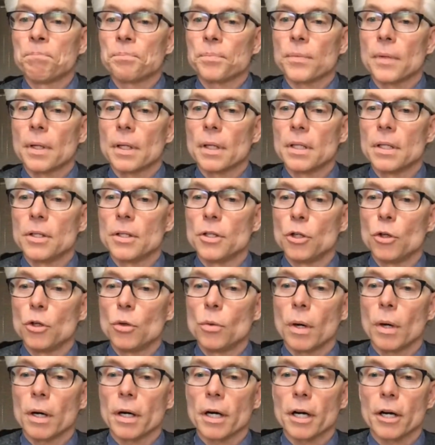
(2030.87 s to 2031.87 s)

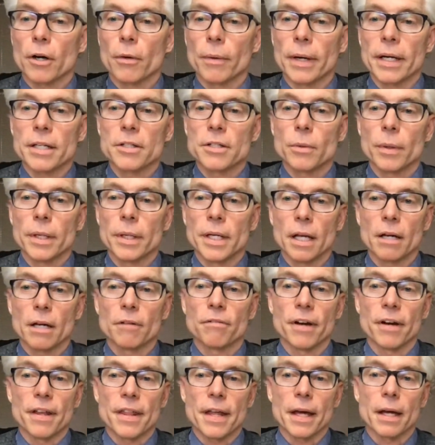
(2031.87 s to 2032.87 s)
You are correct to
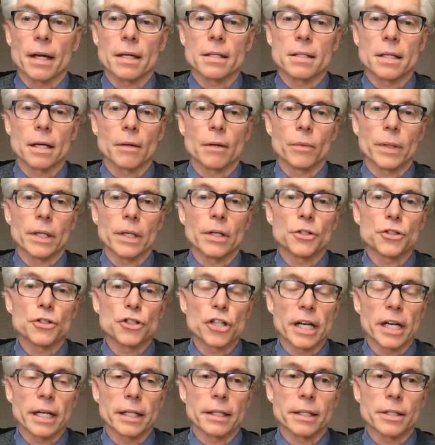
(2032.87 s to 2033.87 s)
identify that as a real
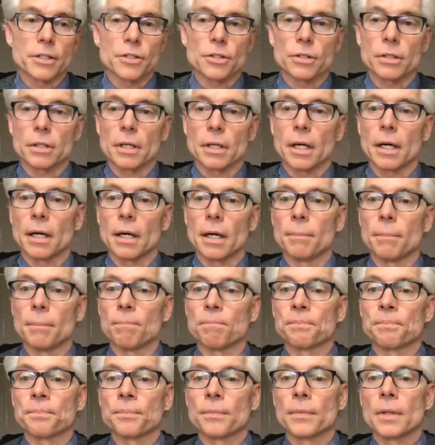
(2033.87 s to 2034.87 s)
challenge.
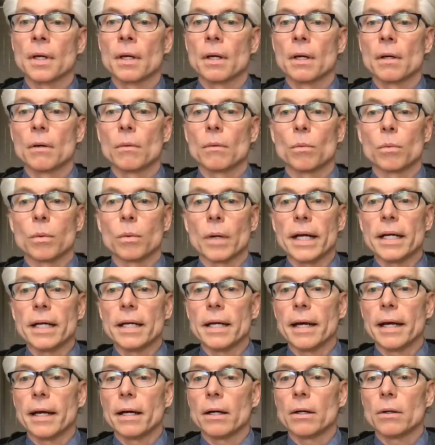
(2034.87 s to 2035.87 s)
Right
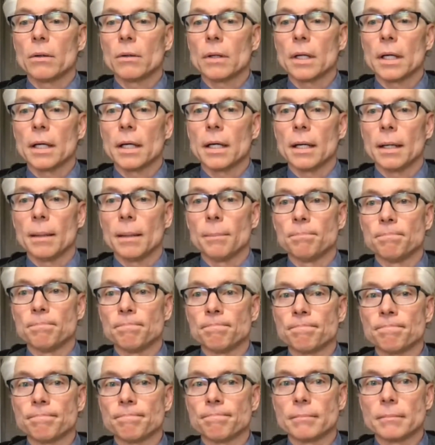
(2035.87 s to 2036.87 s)

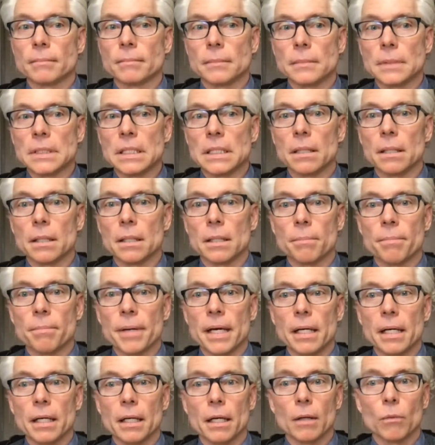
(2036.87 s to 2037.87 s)
now,
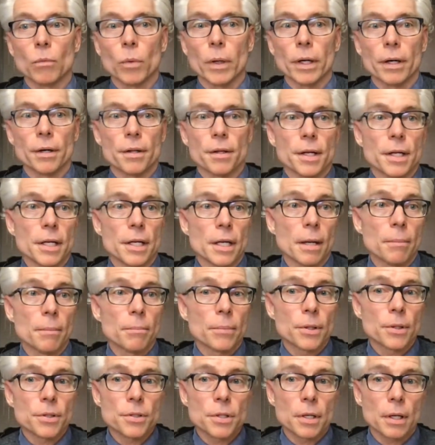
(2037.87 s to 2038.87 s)
depending on where the
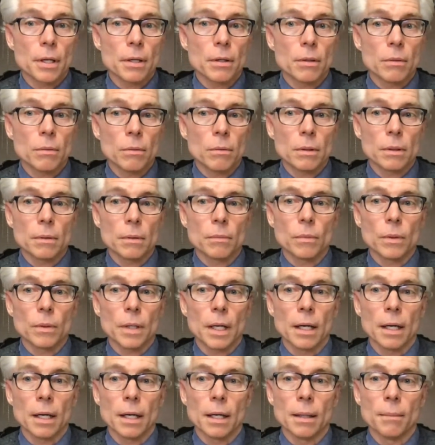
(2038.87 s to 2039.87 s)
numbers go,
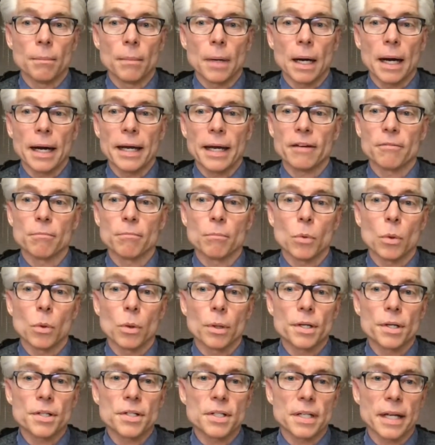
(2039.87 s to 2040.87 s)
I have
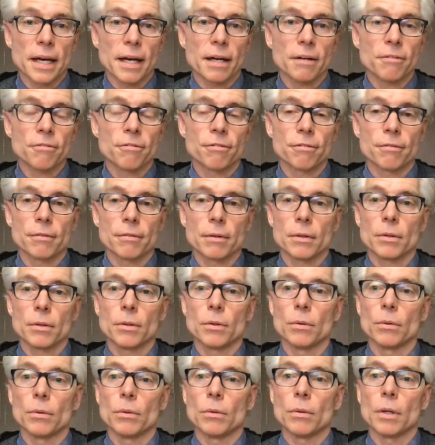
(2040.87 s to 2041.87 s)
more staff
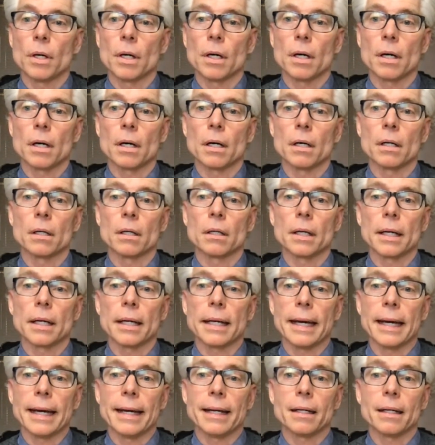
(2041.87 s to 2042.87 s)
who are
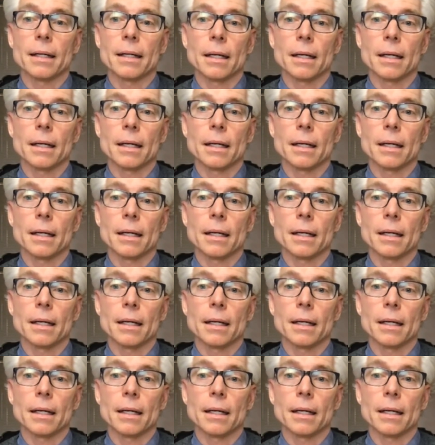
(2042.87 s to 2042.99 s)
at